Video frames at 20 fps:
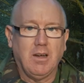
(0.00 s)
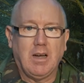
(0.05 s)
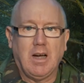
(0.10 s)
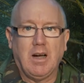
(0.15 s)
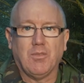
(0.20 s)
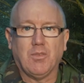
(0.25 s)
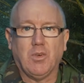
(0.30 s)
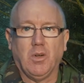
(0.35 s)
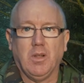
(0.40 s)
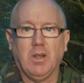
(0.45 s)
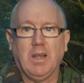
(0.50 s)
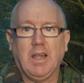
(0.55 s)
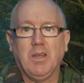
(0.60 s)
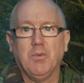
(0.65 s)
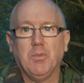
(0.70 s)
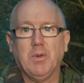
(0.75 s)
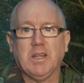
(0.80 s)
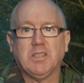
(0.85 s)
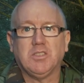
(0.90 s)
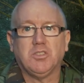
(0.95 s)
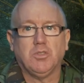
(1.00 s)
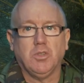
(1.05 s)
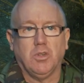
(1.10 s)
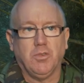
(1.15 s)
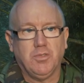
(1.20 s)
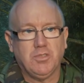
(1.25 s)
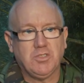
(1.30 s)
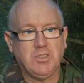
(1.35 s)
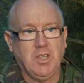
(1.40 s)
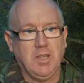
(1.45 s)
I've got lightweight
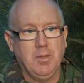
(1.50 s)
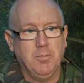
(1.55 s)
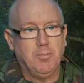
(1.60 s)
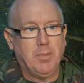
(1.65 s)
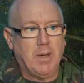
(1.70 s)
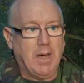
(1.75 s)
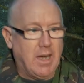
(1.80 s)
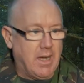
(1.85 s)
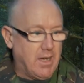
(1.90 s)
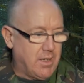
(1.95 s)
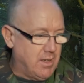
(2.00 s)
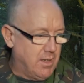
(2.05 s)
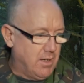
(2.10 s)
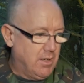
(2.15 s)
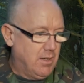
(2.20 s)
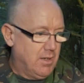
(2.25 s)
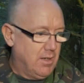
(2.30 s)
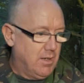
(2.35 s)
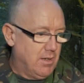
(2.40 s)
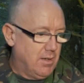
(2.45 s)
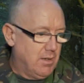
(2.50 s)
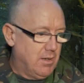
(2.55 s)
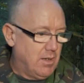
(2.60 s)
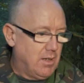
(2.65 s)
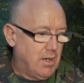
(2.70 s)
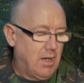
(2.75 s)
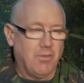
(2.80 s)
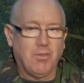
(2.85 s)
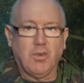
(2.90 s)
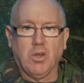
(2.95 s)
stuff, sleeping bag,
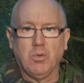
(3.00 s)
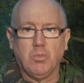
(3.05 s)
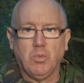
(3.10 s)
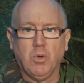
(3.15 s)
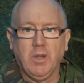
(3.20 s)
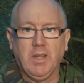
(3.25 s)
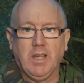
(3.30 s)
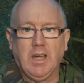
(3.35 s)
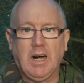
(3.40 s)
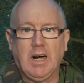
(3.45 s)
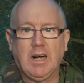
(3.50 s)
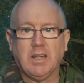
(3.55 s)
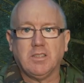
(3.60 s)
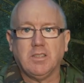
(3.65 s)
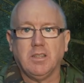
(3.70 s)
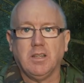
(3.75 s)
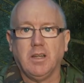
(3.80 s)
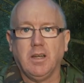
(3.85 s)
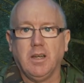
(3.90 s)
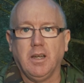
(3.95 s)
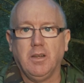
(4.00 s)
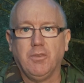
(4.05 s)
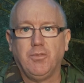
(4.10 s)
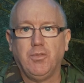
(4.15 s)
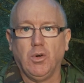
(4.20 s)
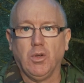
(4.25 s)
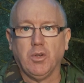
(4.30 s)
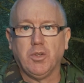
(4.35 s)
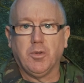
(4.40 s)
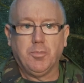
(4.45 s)
I've got a woolly hat and a
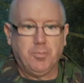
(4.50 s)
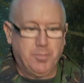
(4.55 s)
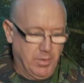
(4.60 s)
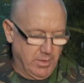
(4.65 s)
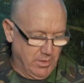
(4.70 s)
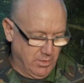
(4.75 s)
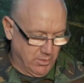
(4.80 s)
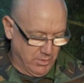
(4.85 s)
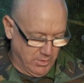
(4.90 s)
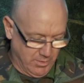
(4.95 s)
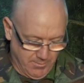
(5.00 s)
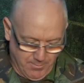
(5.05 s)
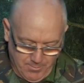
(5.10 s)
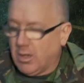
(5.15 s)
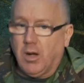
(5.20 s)
folded up pillow.